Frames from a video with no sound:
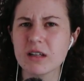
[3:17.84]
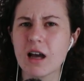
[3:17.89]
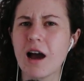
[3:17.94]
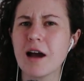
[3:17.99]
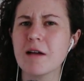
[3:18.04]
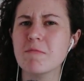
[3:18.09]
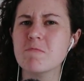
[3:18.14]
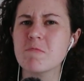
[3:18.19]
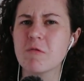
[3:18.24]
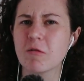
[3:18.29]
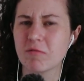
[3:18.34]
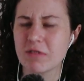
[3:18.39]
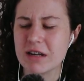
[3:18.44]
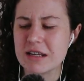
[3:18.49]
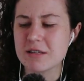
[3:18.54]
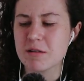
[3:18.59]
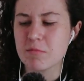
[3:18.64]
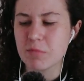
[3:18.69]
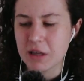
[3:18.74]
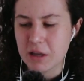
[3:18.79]
I'm
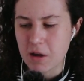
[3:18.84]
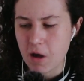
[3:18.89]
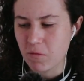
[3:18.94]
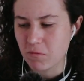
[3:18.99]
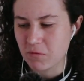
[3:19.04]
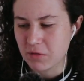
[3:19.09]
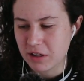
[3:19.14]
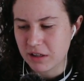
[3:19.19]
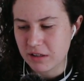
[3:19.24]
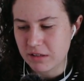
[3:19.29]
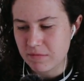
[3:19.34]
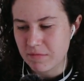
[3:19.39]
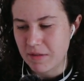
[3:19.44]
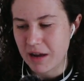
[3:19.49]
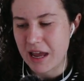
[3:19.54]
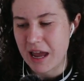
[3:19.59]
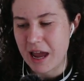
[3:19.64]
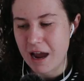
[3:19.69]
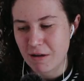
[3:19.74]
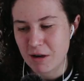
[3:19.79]
reasonably confident
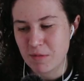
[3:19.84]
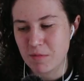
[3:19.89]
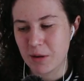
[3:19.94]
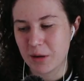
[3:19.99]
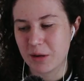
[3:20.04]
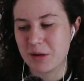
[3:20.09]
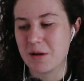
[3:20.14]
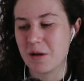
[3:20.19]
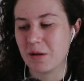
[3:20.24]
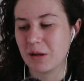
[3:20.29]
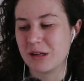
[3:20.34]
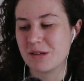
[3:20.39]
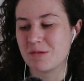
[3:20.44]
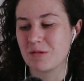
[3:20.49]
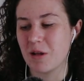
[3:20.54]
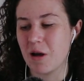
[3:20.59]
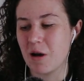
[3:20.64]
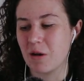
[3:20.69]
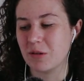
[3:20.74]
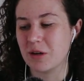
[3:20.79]
my Harry Potter knowledge
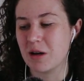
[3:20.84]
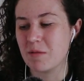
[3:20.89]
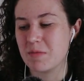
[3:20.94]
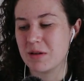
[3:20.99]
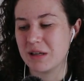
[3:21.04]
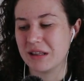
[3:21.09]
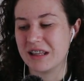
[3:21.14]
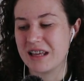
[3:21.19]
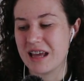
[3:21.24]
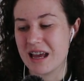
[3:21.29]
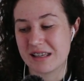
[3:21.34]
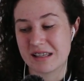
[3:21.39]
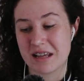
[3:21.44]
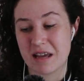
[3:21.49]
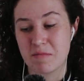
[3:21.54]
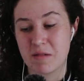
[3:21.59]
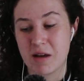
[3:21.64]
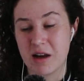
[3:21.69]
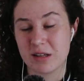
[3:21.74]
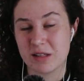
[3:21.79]
will hold up in the
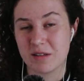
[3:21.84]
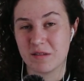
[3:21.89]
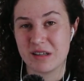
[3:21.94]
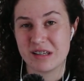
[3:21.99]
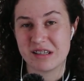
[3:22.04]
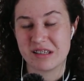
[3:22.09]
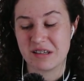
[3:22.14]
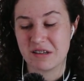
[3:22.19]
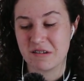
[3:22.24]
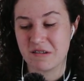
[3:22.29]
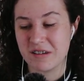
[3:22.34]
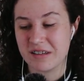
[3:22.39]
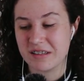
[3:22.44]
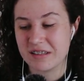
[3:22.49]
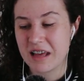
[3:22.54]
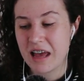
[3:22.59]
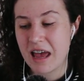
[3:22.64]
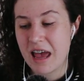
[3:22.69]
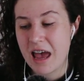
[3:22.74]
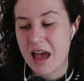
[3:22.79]
essay parts of this series,